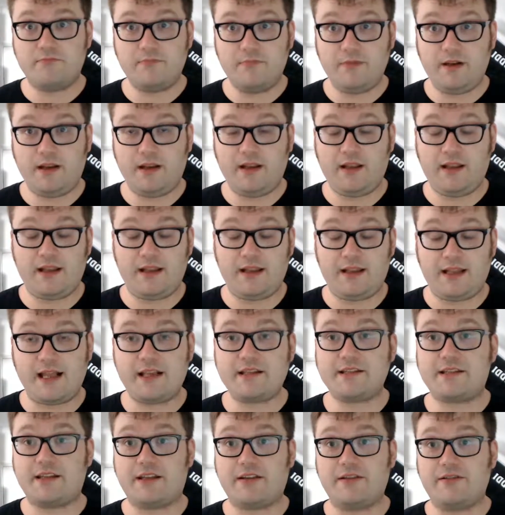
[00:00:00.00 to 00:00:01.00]

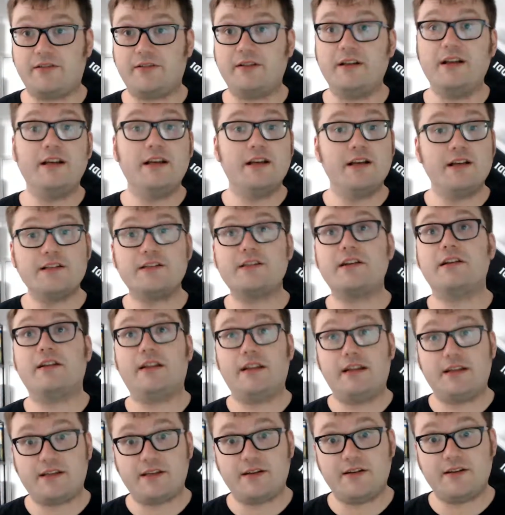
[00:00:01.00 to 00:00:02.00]
Elastigirl
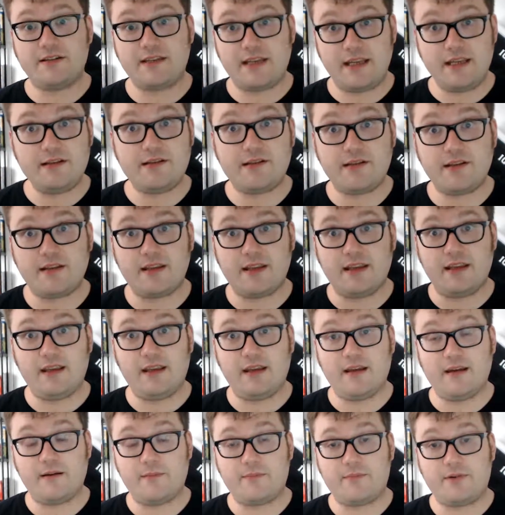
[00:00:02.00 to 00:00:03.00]
certainly turns into the
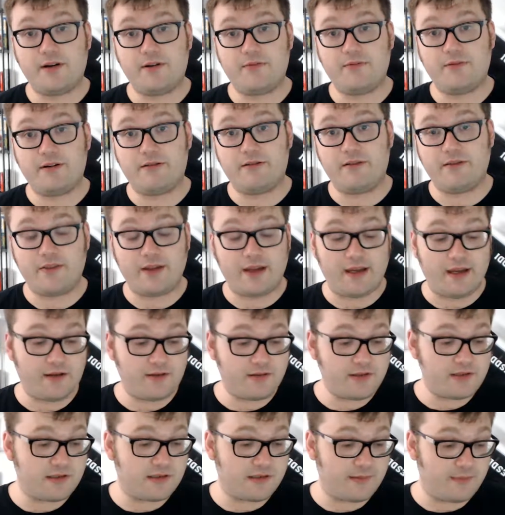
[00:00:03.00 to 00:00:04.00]
breadwinner of the
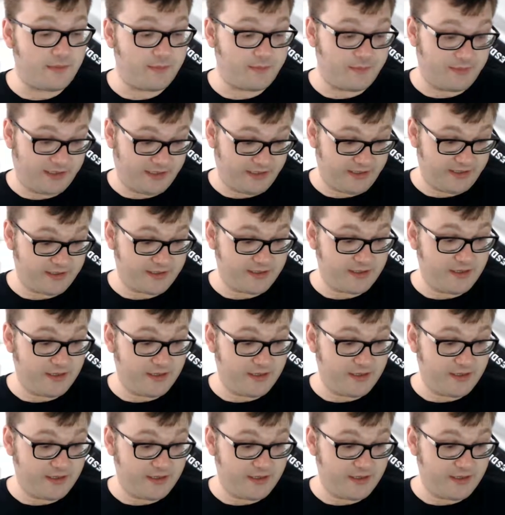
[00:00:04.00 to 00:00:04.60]
house, simply because,